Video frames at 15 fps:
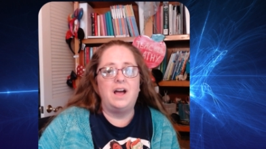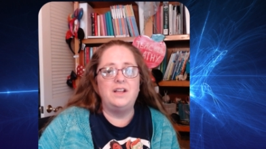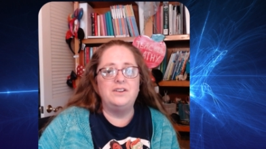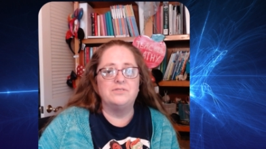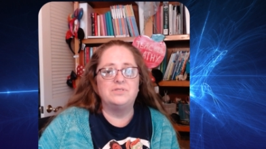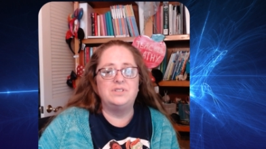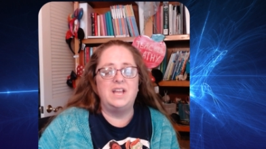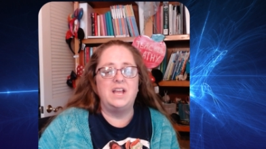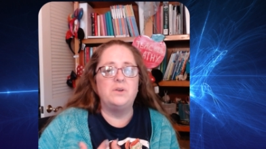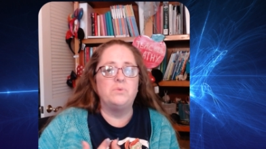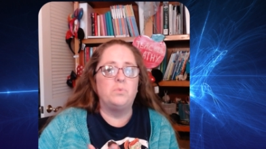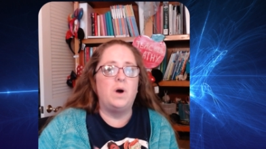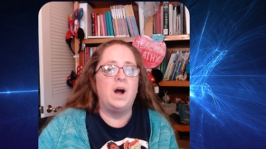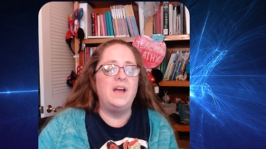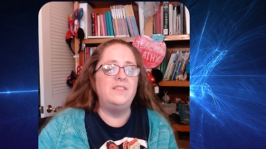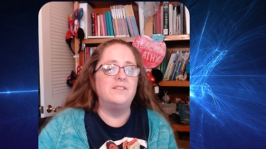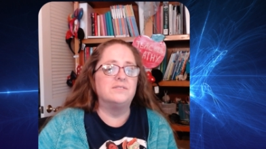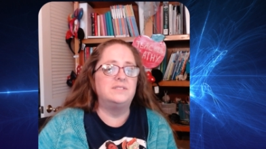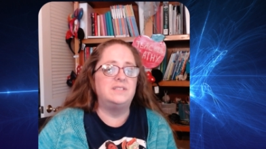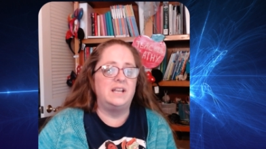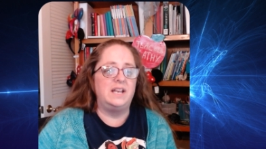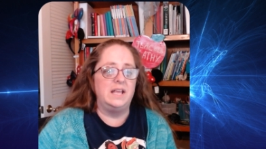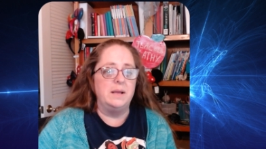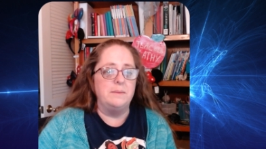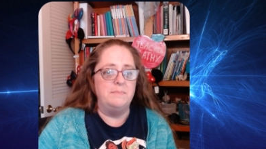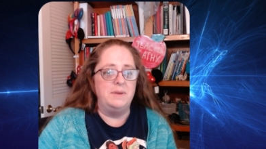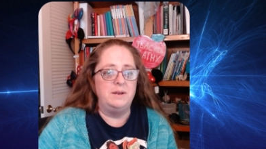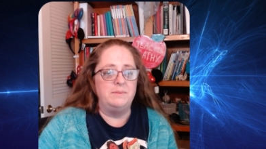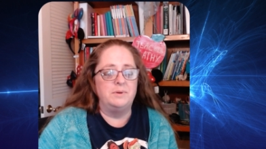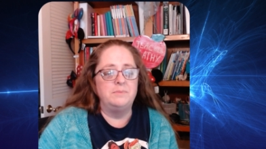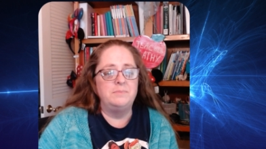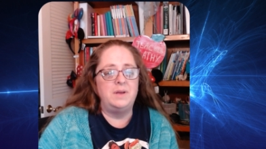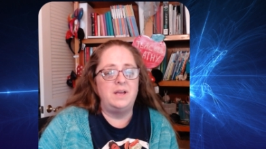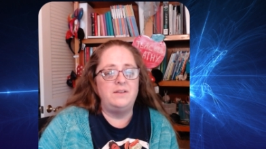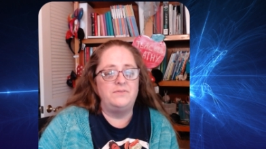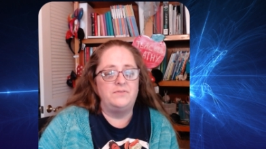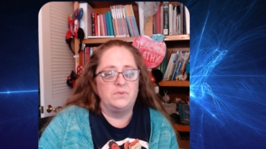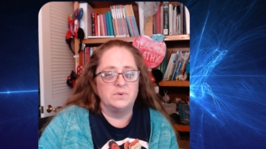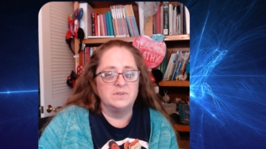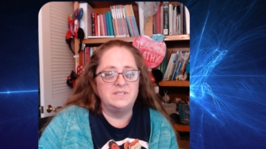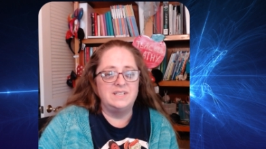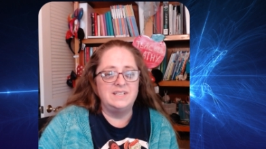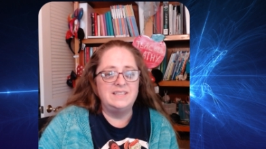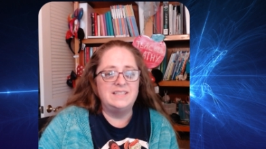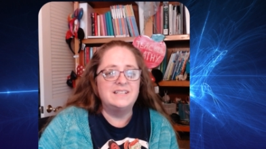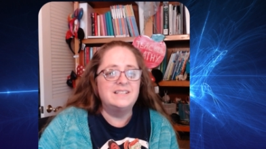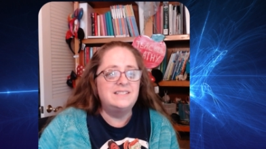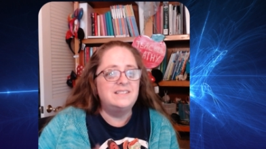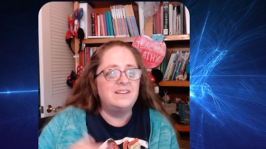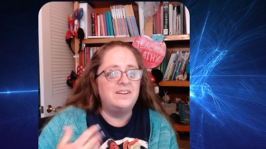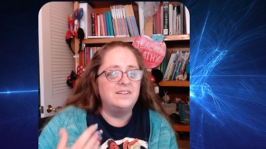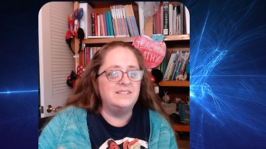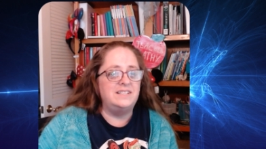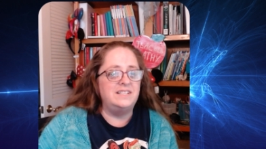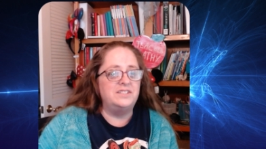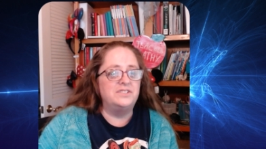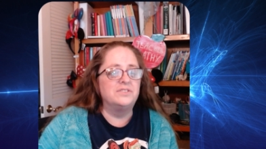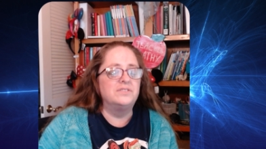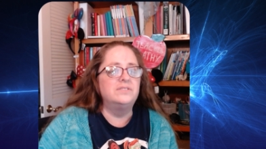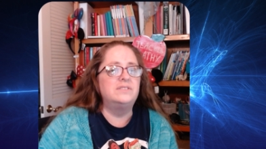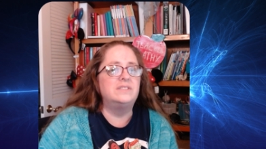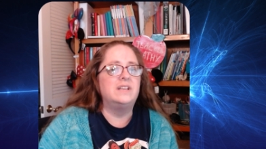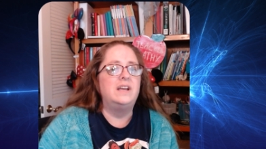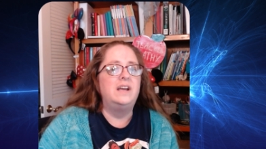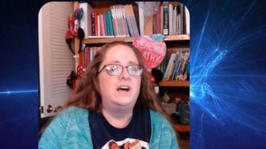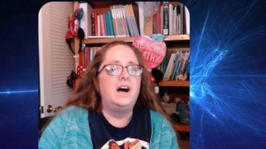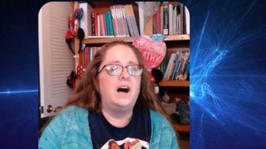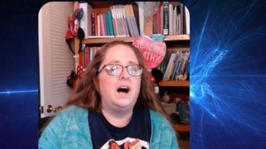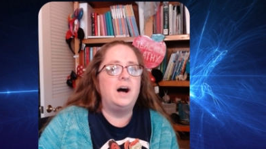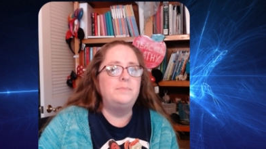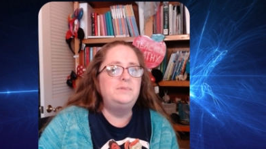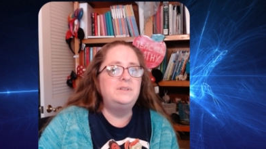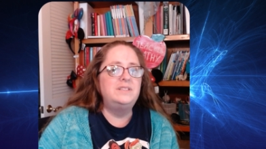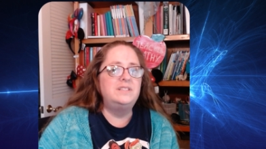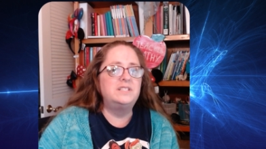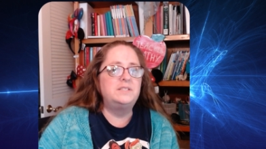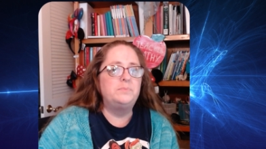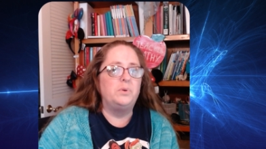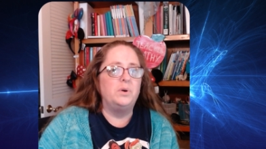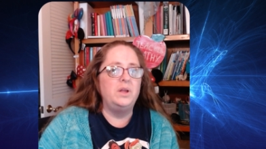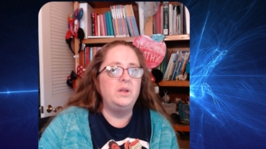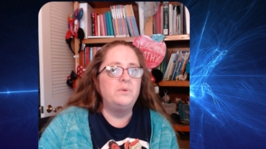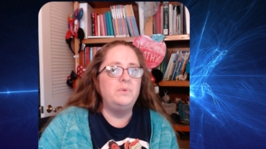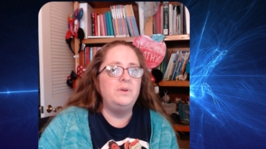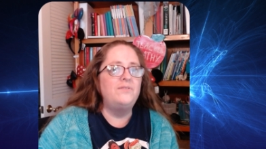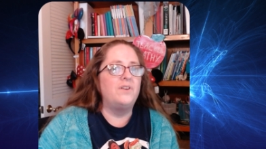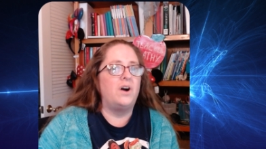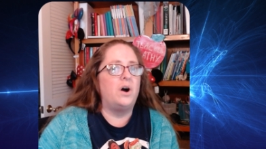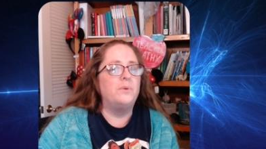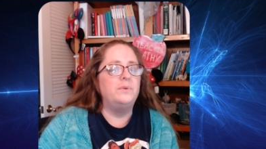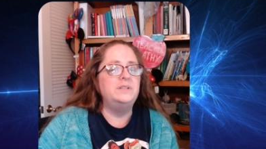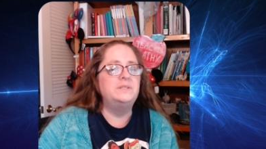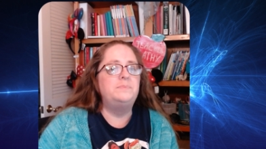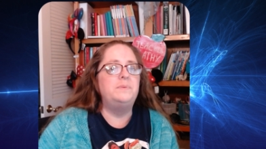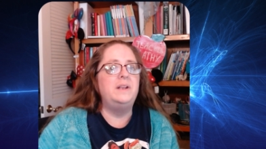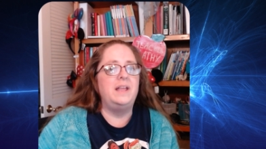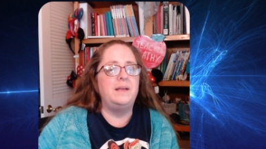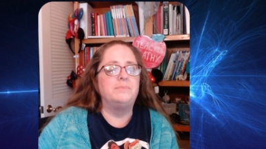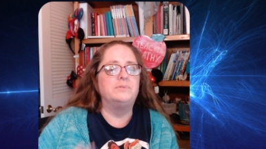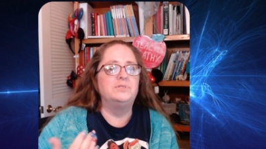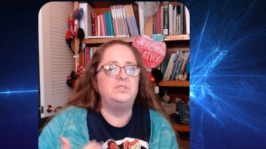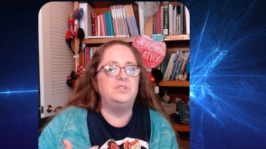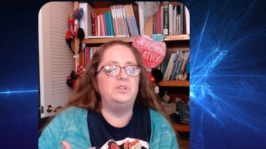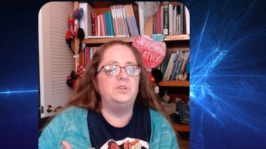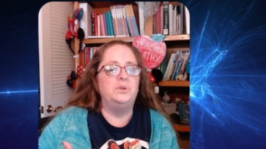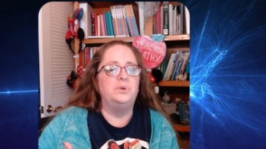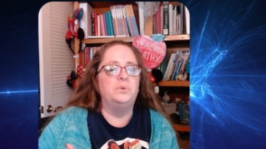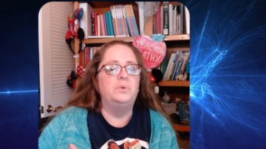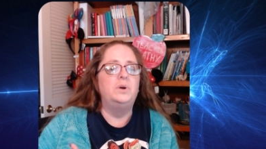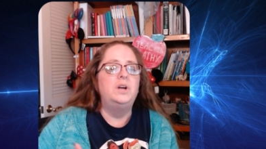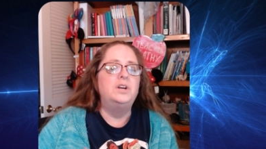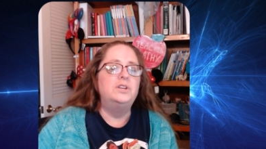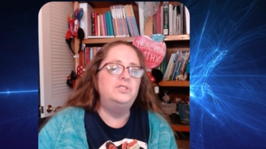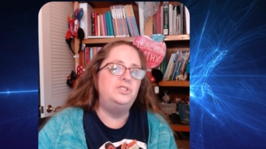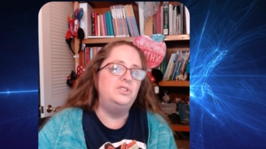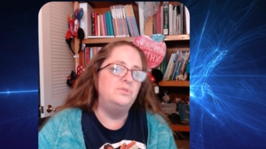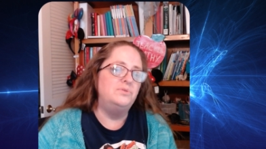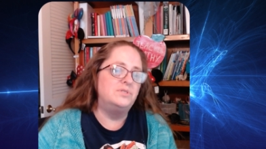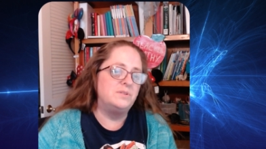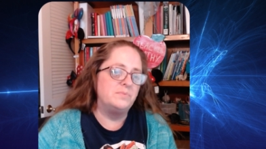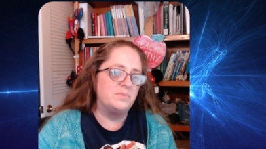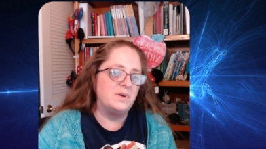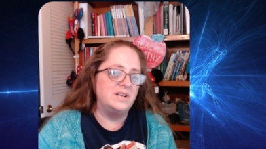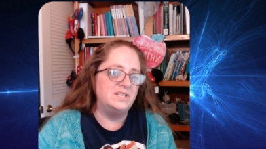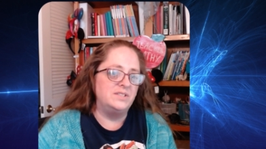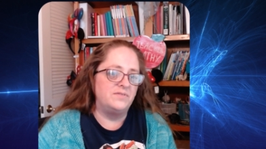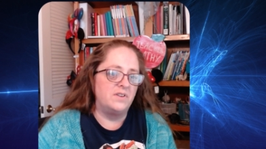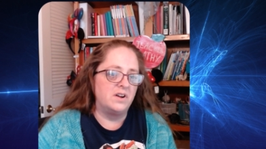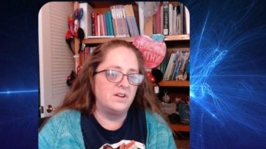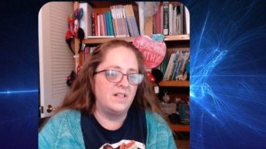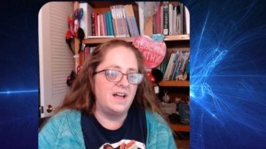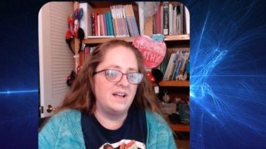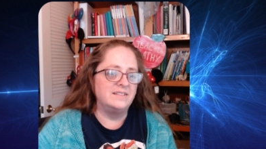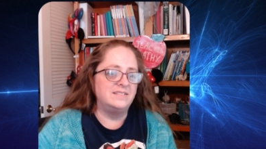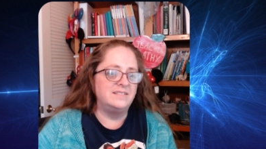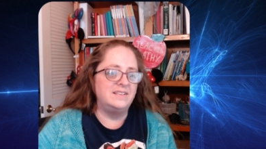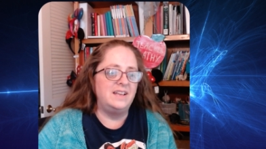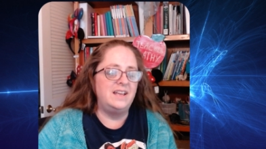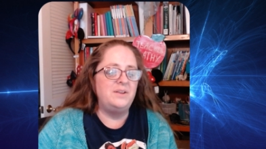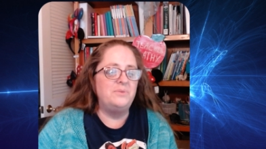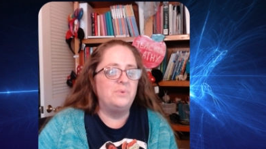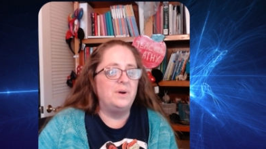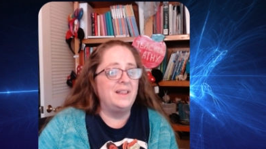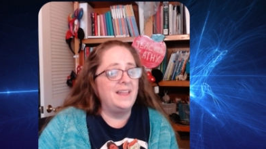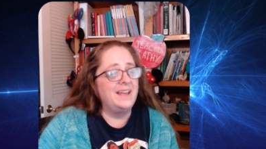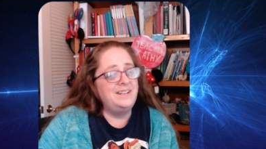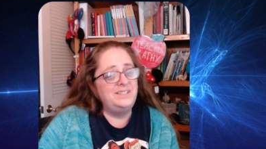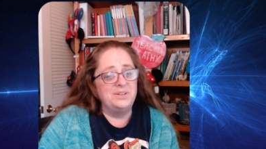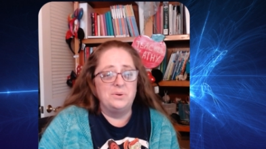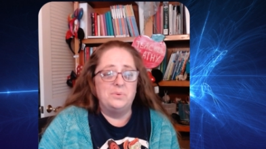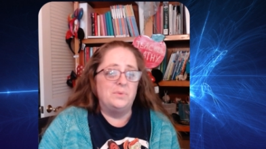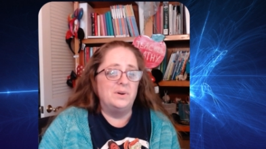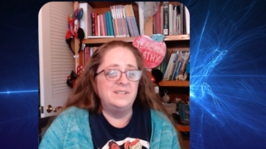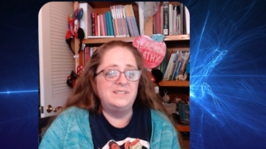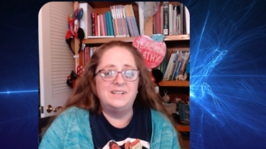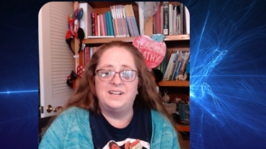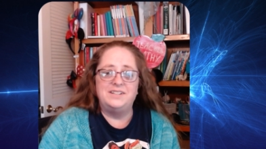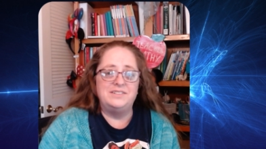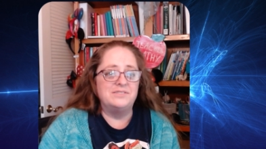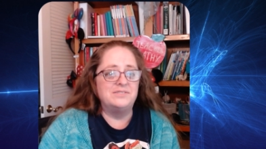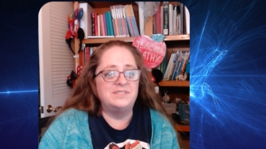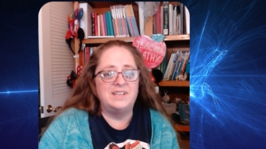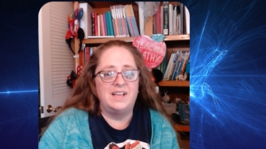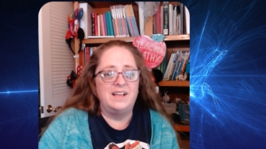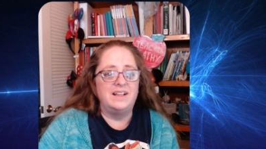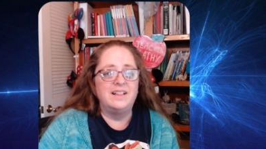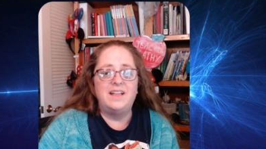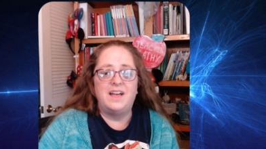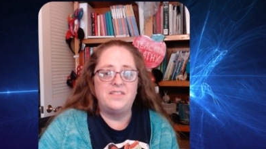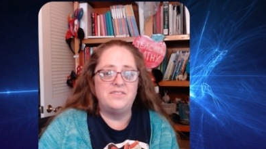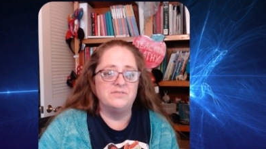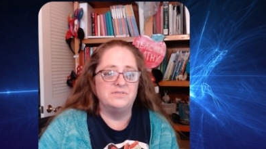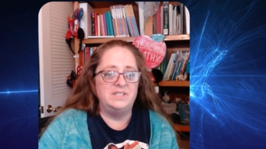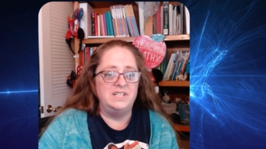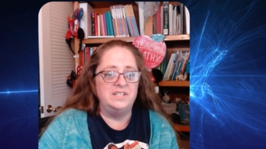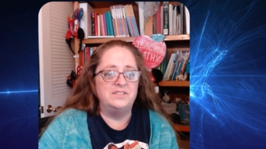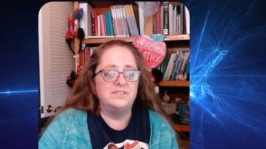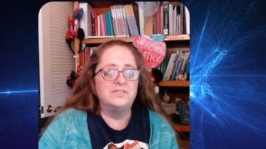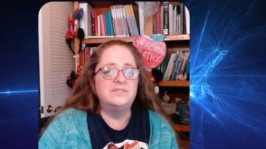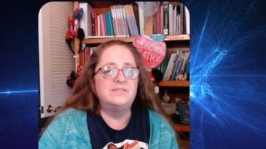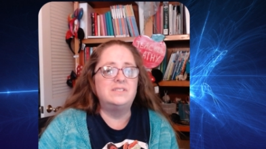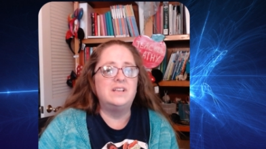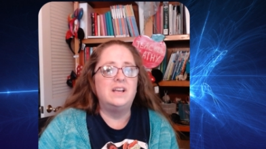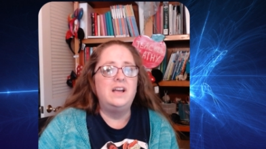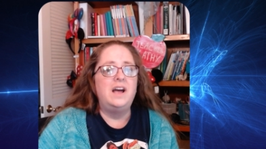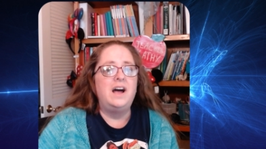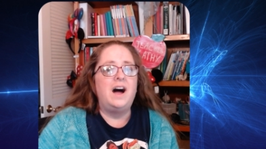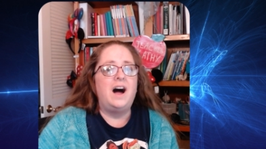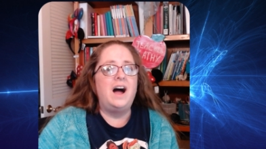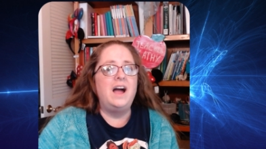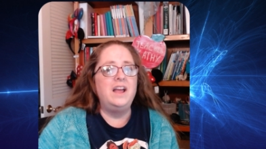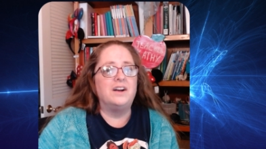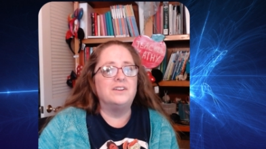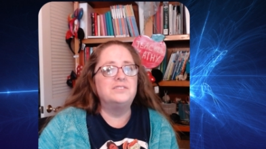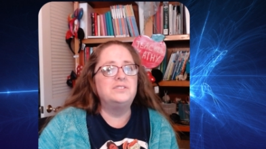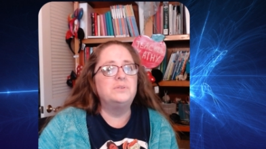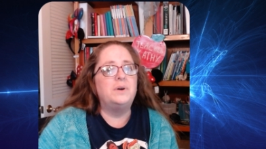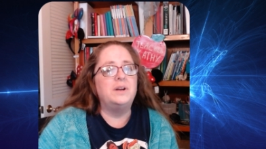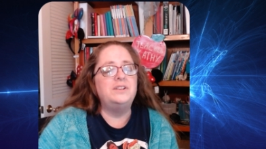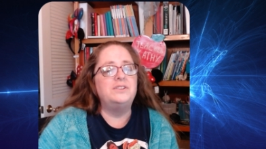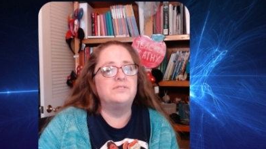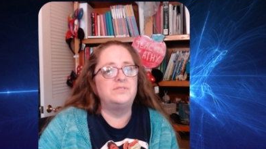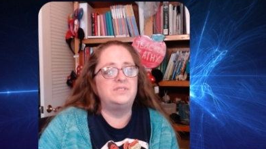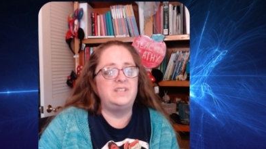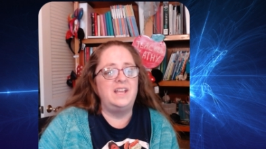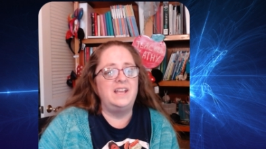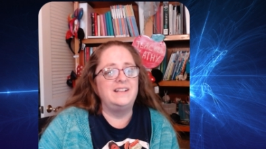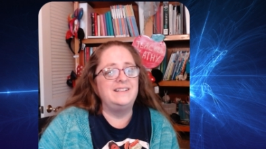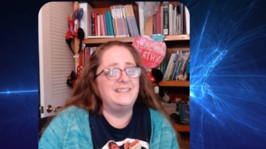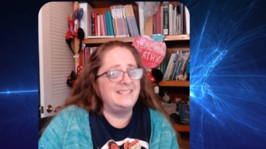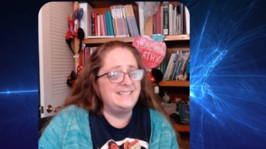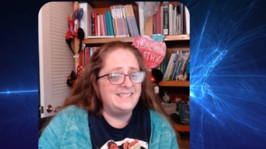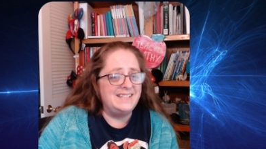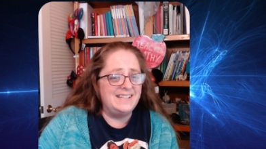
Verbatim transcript: understand why they're setting a minimum and forcing this on teachers, up to this point, we've always been able to choose the price of our class. And while I don't want to undersell other teachers, I also understand in